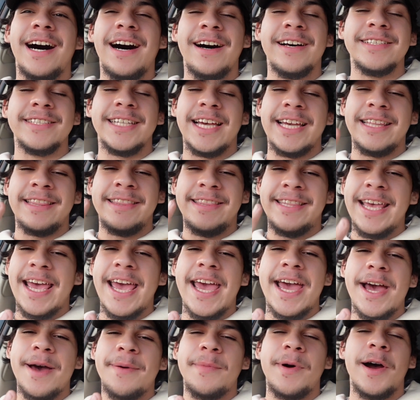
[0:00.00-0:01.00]
I was like,
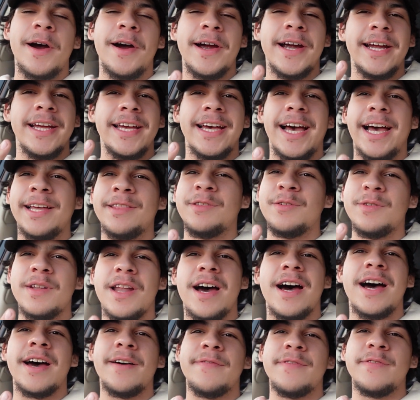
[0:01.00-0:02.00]
damn, all right, I did
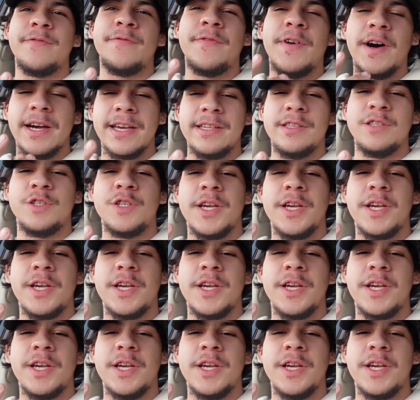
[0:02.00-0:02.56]
not have a fucking